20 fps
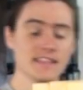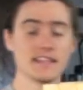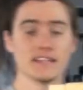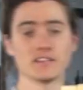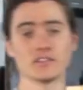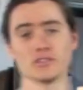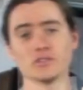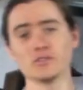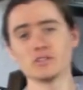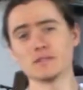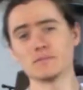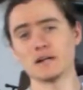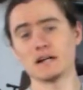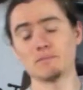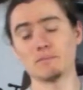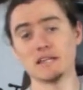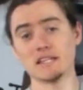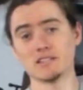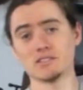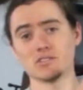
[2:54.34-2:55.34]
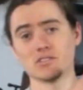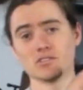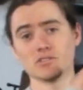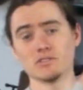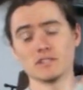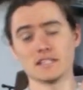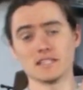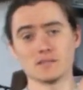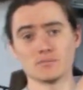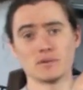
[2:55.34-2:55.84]
then glue them up as
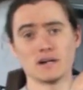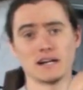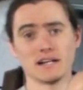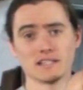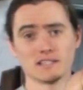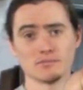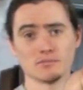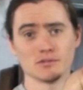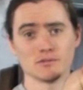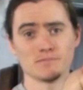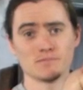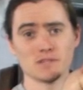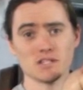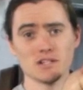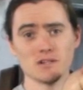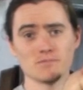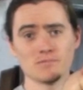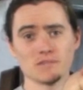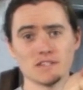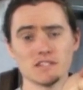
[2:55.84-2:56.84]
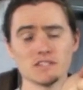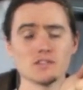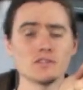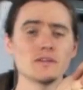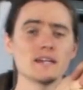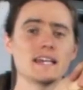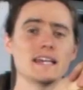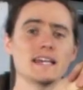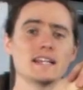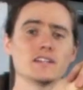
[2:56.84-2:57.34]
soon as possible. So let's
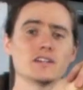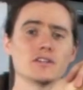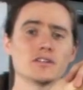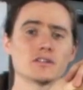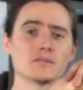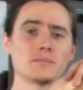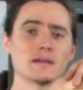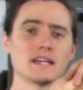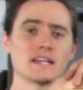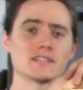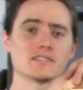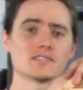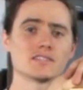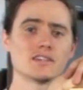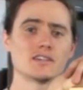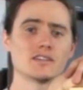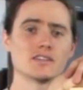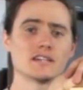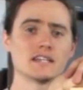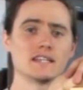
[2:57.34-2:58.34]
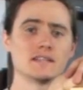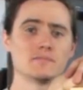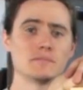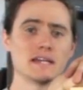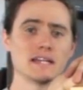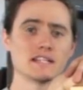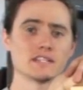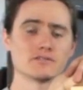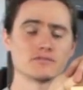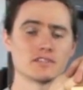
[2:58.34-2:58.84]
go ahead, go to the bandsaw, and
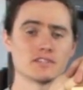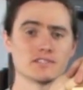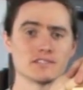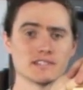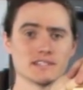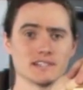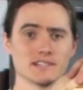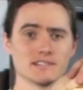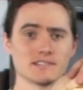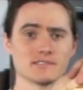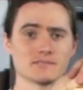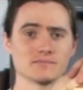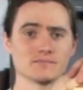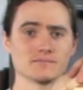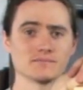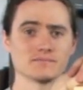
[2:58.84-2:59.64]
make the first cuts.